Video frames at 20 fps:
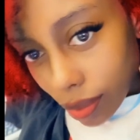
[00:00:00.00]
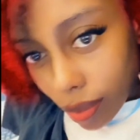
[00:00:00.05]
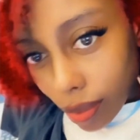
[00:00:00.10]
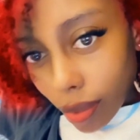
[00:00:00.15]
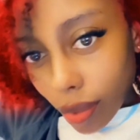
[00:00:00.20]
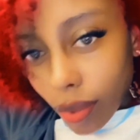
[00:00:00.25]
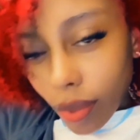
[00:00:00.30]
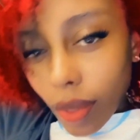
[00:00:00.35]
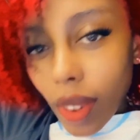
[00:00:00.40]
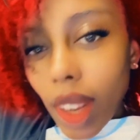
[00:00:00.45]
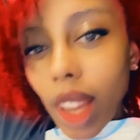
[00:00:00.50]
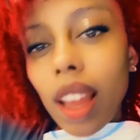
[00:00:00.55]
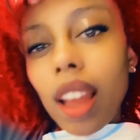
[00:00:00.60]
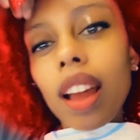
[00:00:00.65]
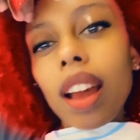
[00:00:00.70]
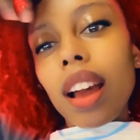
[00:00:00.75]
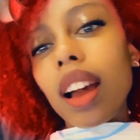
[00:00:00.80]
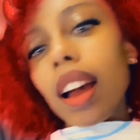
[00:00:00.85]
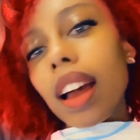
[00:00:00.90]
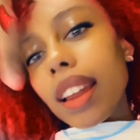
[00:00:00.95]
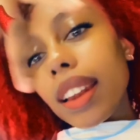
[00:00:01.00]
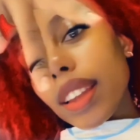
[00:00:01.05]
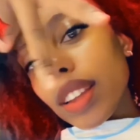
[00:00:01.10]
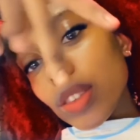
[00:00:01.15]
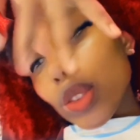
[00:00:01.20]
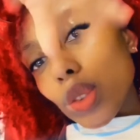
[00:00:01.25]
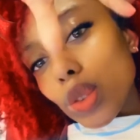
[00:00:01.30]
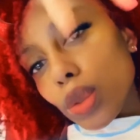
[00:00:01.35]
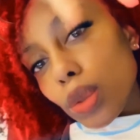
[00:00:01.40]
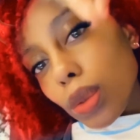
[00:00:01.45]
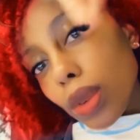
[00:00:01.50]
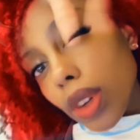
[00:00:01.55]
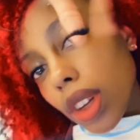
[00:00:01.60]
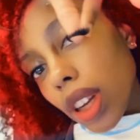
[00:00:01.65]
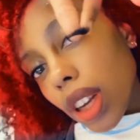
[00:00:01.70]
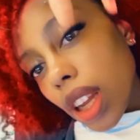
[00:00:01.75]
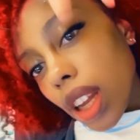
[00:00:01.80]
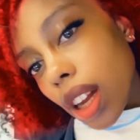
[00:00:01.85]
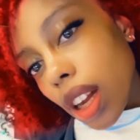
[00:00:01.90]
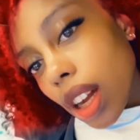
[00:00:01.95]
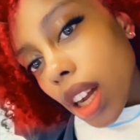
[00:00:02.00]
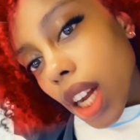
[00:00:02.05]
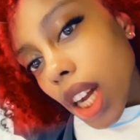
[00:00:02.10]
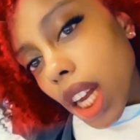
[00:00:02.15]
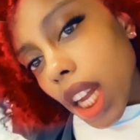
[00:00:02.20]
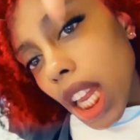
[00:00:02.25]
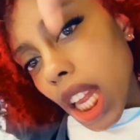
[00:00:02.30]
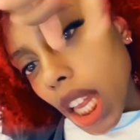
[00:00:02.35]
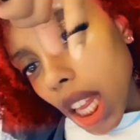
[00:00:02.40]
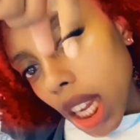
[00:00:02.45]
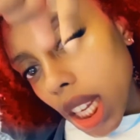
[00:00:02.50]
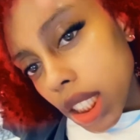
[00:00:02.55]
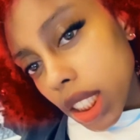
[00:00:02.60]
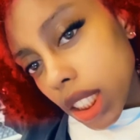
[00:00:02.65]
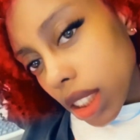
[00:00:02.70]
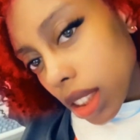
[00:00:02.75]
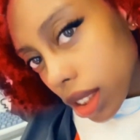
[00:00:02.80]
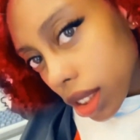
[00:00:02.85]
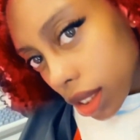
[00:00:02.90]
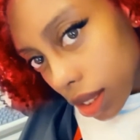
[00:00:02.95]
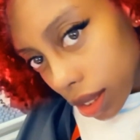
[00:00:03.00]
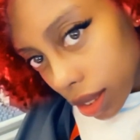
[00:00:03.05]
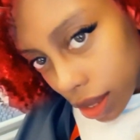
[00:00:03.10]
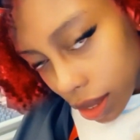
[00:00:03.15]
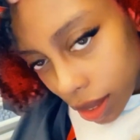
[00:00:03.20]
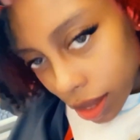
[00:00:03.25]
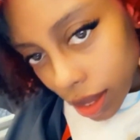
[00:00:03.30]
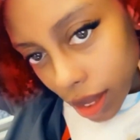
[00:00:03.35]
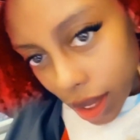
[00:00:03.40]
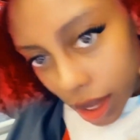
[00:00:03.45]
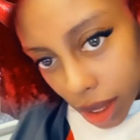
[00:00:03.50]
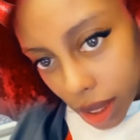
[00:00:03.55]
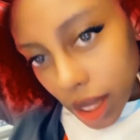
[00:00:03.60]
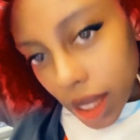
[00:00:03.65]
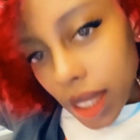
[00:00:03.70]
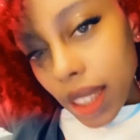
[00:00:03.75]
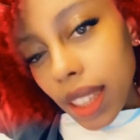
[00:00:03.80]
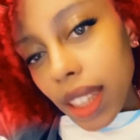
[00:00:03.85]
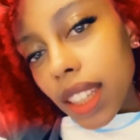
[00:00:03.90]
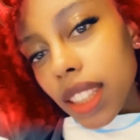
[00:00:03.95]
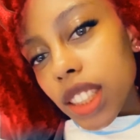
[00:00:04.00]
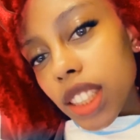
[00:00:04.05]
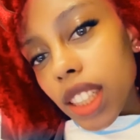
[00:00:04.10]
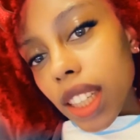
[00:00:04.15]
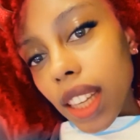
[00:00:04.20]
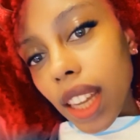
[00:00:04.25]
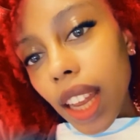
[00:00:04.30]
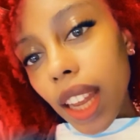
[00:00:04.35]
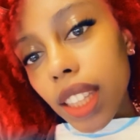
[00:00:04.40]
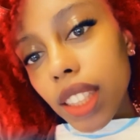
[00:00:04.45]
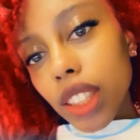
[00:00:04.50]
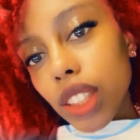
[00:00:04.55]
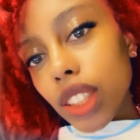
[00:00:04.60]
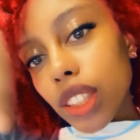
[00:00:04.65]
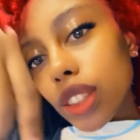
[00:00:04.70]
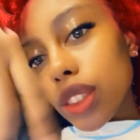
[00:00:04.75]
If you want to know how to get the best moisture to really make your curls pop, then keep watching.